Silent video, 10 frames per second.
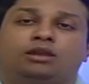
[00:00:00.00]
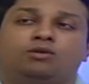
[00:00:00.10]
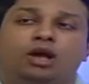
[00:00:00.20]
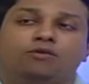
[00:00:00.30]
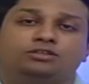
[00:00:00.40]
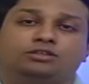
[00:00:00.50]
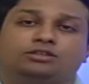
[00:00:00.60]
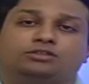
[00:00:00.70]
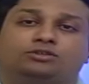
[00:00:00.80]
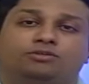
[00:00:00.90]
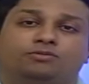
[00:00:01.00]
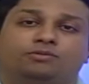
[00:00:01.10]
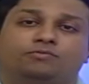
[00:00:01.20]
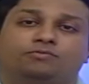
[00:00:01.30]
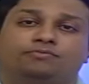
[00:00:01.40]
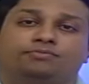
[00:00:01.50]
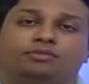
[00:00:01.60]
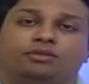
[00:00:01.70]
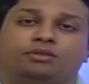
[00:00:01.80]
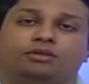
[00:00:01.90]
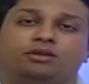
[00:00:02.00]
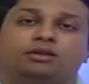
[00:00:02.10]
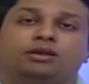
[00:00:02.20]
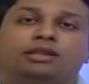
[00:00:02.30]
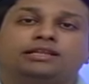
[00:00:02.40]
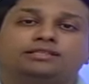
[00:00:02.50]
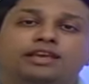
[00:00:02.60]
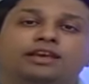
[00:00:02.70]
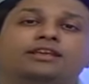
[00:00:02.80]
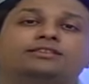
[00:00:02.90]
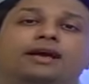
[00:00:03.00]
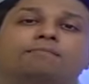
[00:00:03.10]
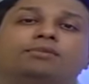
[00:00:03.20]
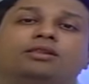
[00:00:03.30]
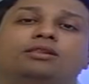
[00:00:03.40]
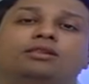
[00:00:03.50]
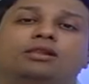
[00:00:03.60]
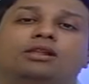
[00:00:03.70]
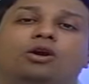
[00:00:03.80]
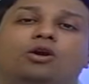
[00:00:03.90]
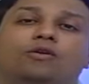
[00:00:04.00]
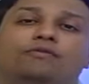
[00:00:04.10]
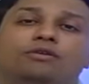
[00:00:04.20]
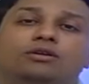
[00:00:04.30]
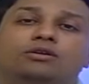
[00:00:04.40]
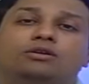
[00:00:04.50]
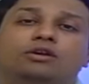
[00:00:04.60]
Now, how is this so? Let us take an example of